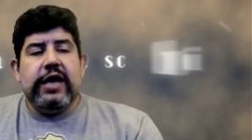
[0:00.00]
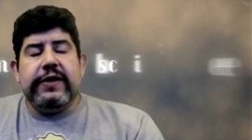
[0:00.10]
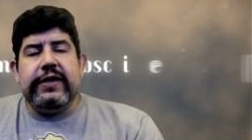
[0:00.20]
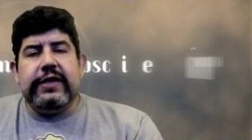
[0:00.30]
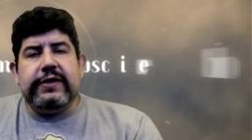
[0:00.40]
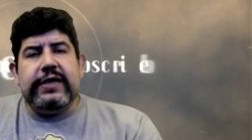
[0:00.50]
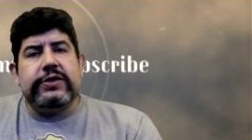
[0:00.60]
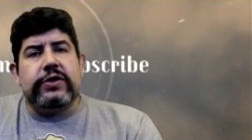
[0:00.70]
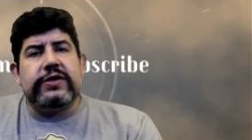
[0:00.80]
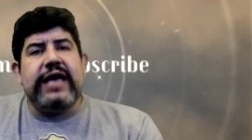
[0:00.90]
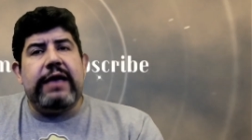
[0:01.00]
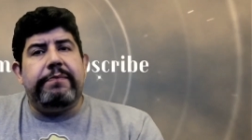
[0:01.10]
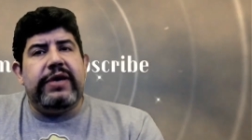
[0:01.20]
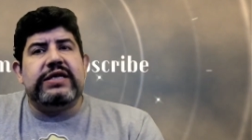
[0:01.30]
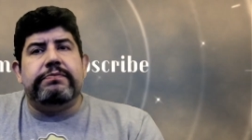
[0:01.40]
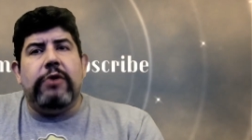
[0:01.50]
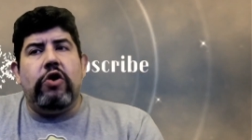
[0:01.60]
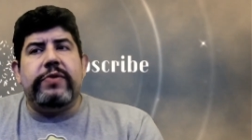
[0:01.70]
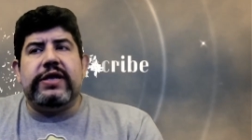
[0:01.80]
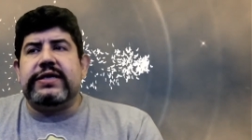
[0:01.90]
These are set-piece
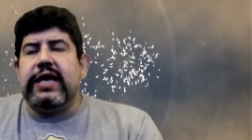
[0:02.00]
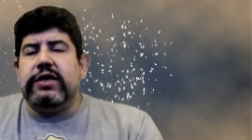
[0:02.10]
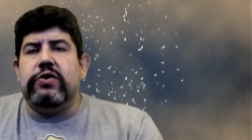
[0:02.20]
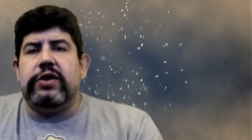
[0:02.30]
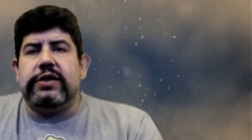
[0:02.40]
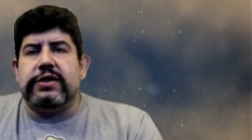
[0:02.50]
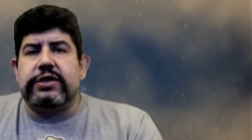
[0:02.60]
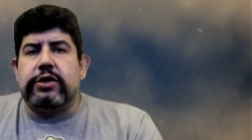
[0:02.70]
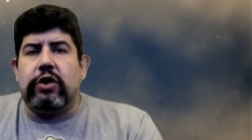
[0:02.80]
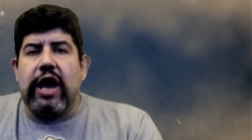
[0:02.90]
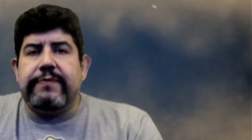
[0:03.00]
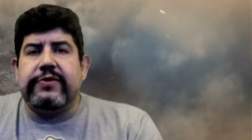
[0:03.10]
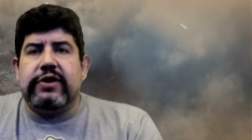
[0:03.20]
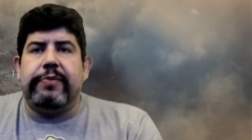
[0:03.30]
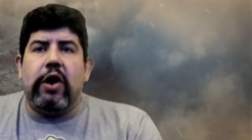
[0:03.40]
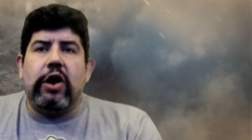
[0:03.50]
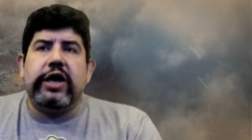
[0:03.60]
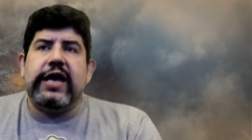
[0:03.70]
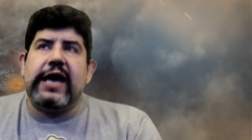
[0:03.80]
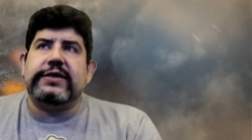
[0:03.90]
moments that you can describe to the
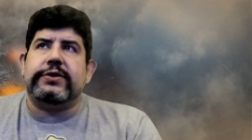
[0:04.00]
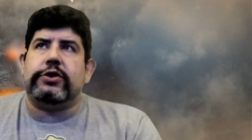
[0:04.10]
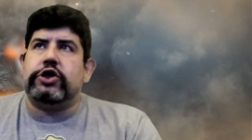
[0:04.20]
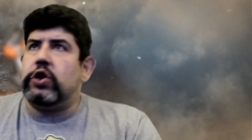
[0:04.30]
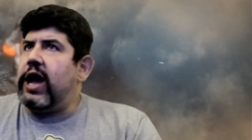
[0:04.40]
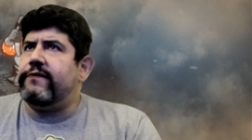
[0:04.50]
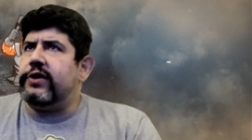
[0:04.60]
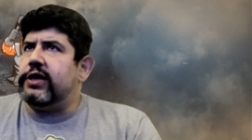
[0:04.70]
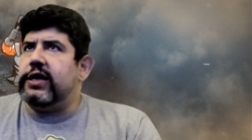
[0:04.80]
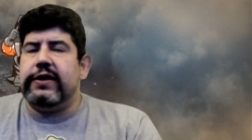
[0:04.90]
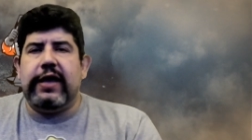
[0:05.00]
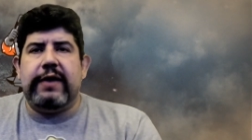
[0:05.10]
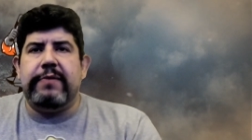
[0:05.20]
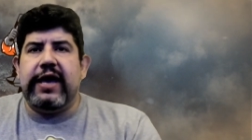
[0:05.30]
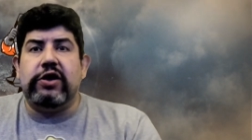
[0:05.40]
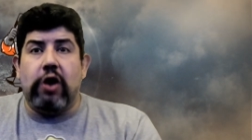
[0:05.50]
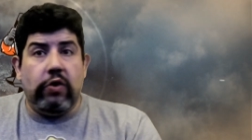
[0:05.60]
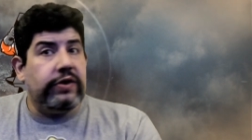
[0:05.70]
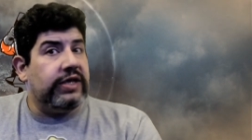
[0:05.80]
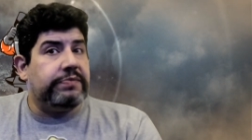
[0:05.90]
party as they're traveling, and they may go
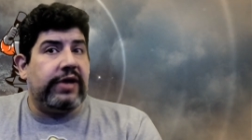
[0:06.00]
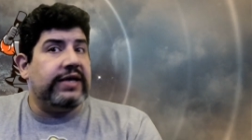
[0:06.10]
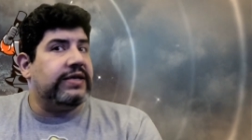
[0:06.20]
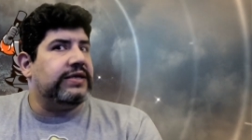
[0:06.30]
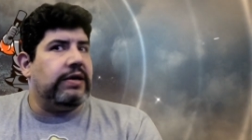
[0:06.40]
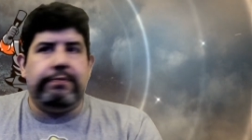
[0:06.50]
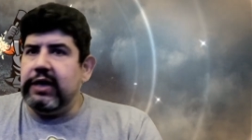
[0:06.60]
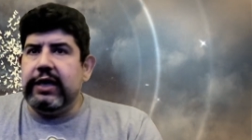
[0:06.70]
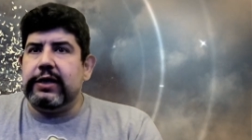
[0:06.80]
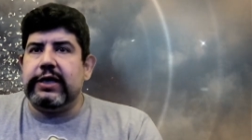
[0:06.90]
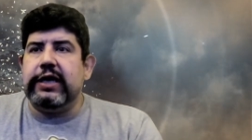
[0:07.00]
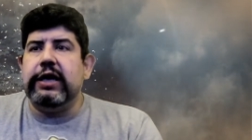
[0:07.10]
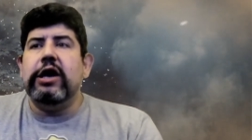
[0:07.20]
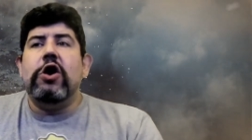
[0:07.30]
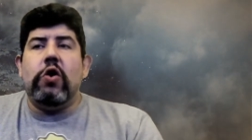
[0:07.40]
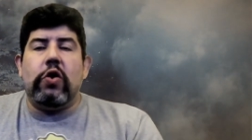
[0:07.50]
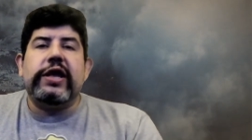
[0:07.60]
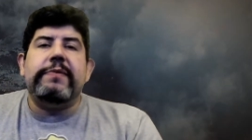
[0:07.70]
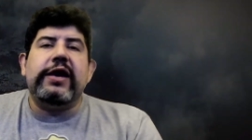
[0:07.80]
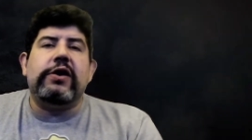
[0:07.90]
to these places immediately, or
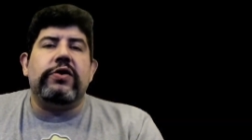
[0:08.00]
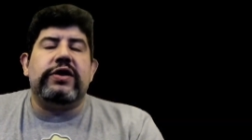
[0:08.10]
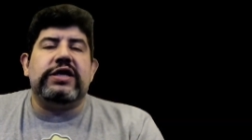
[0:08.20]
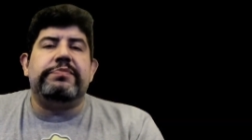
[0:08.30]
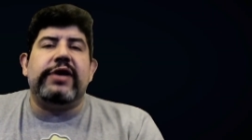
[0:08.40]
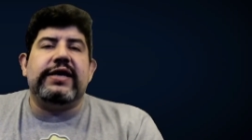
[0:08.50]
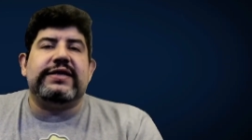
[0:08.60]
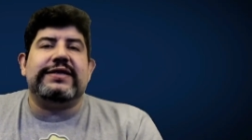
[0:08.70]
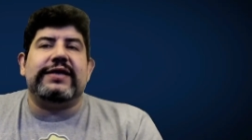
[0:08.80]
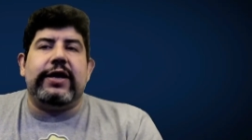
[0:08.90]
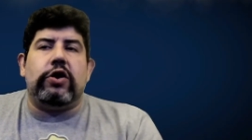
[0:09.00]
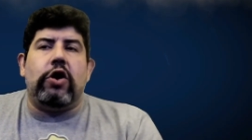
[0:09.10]
they may go to these places later